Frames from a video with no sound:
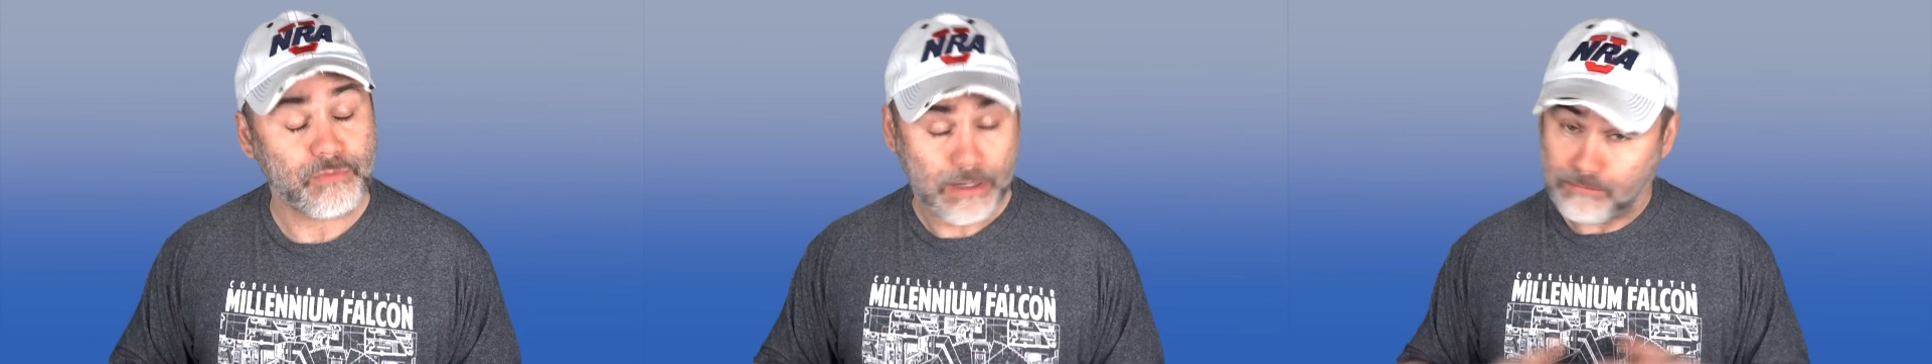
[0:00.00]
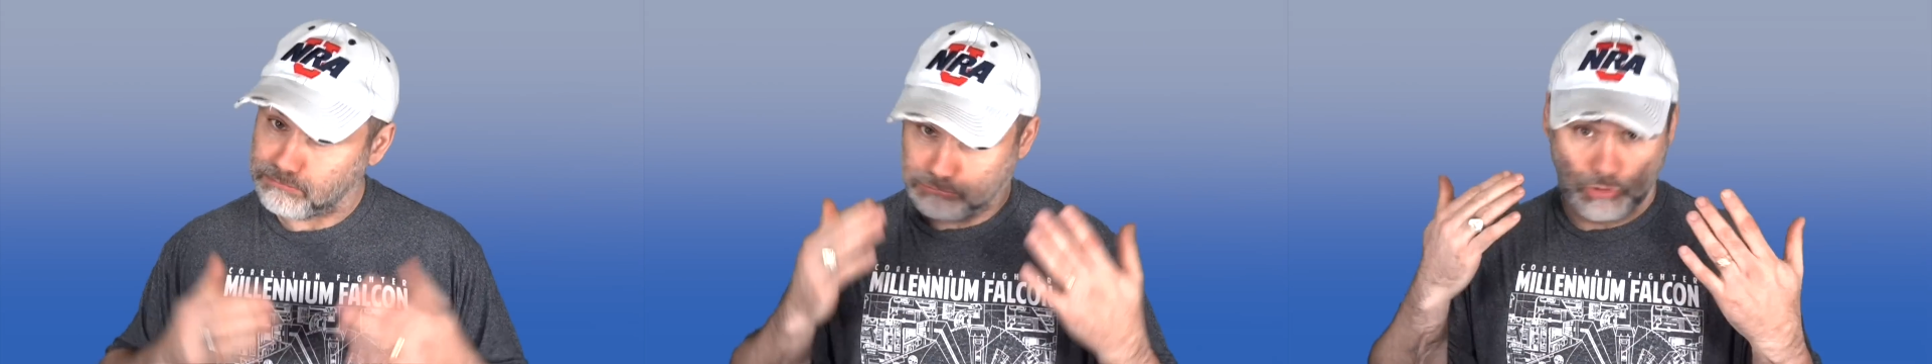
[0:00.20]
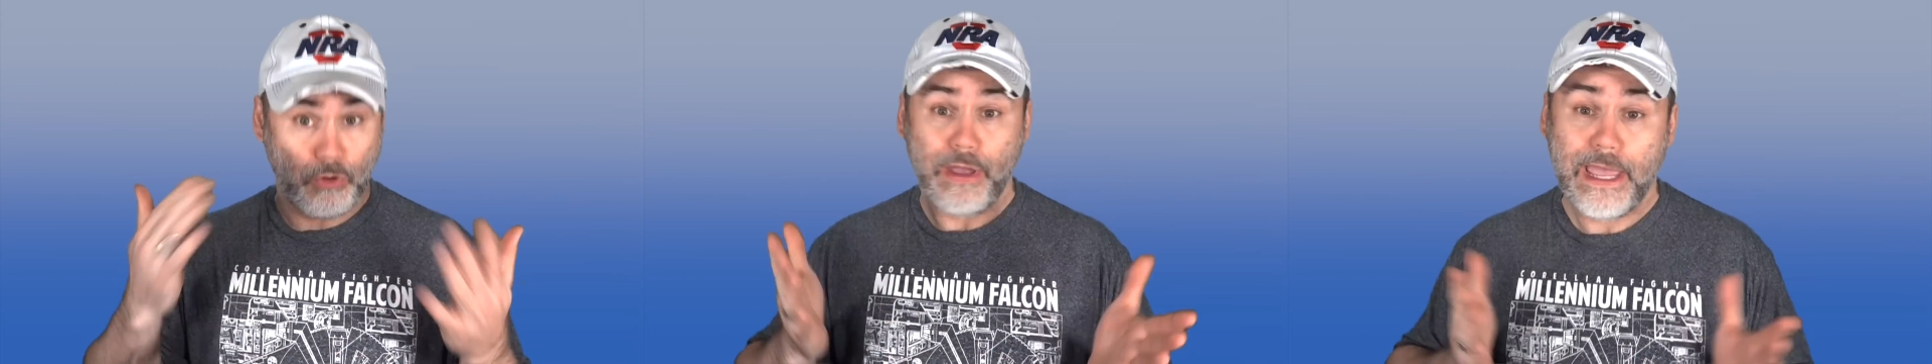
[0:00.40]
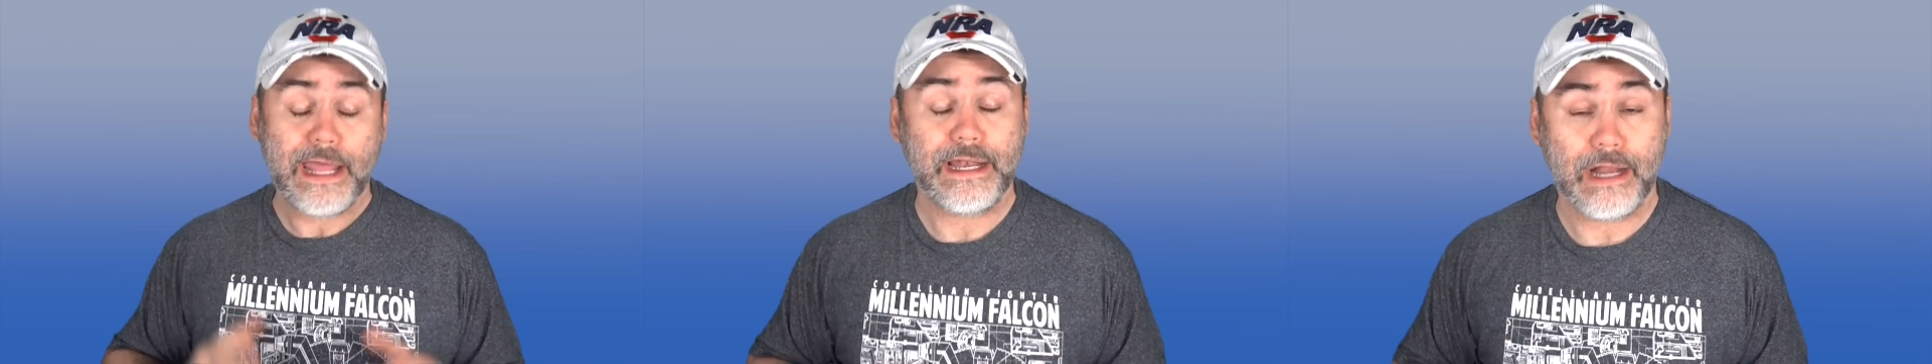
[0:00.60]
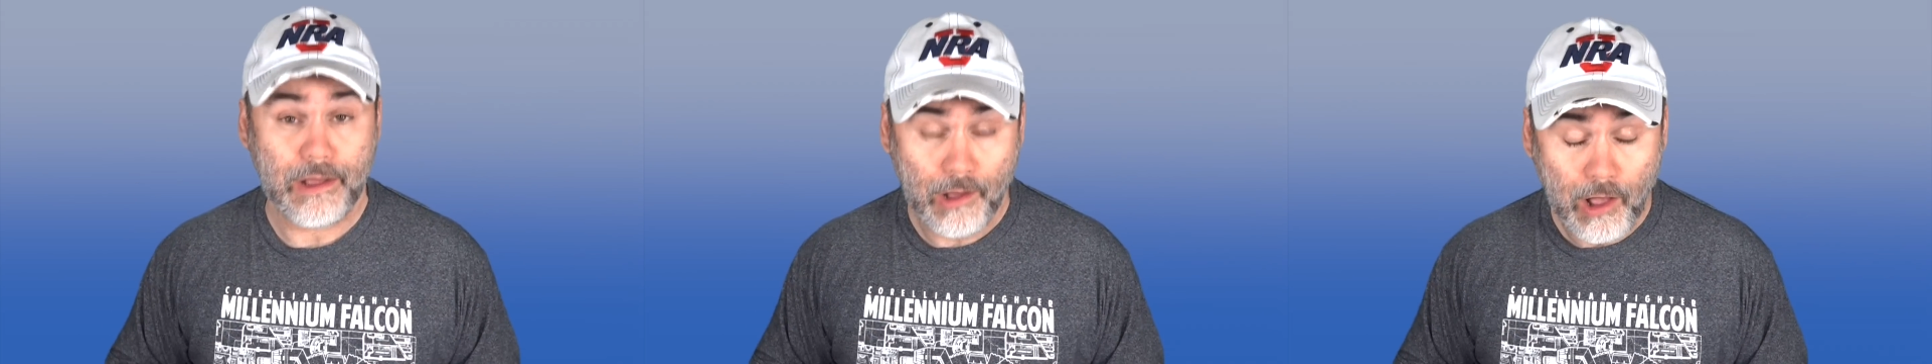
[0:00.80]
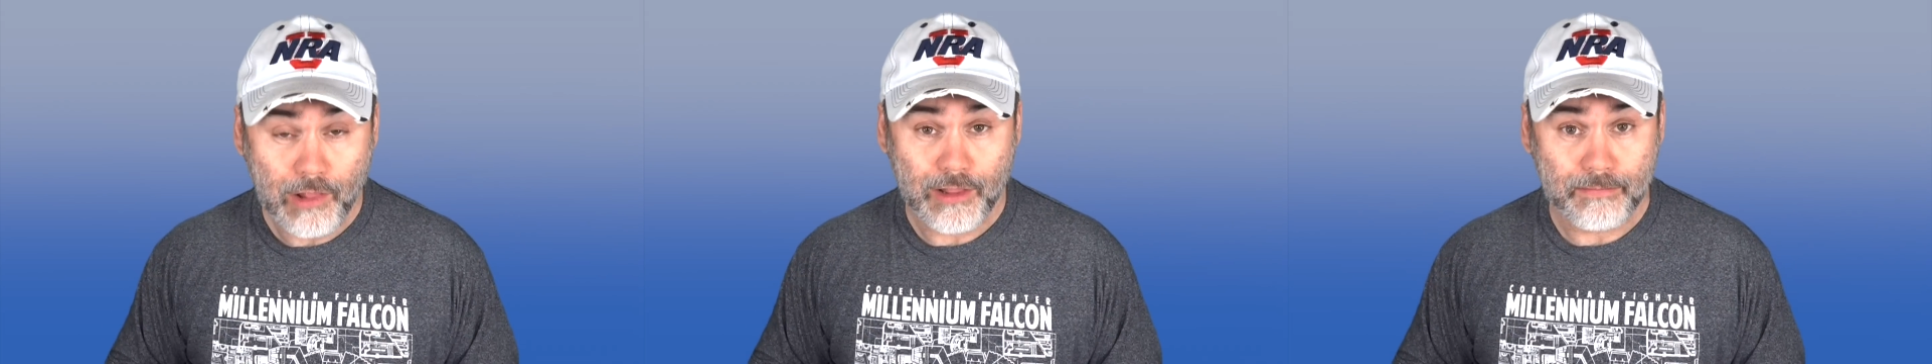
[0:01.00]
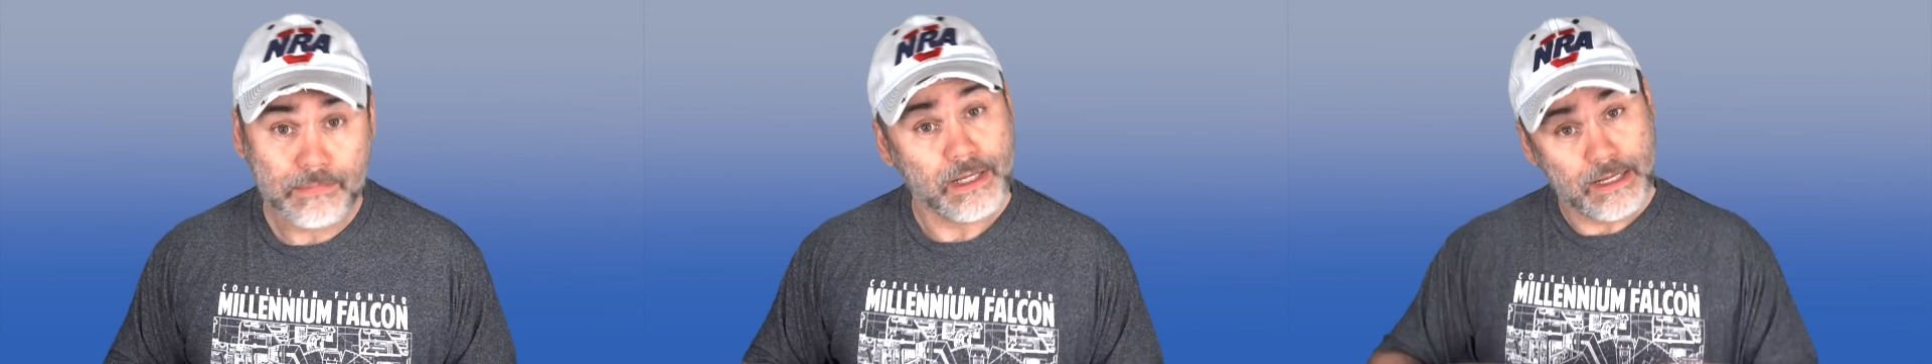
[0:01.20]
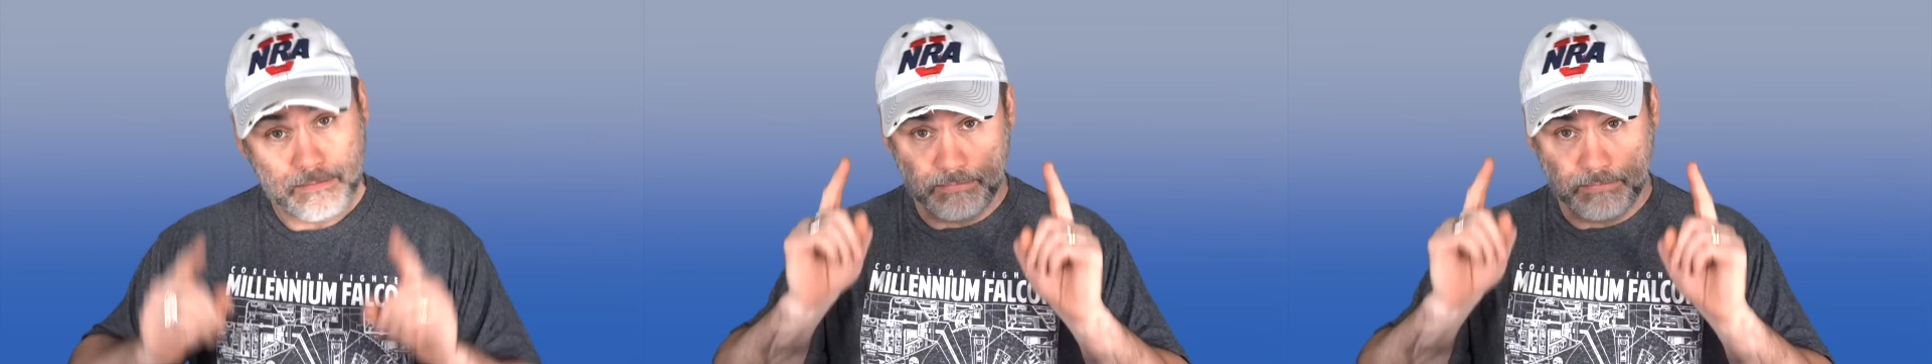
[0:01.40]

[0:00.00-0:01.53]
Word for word: Well, go ahead and call them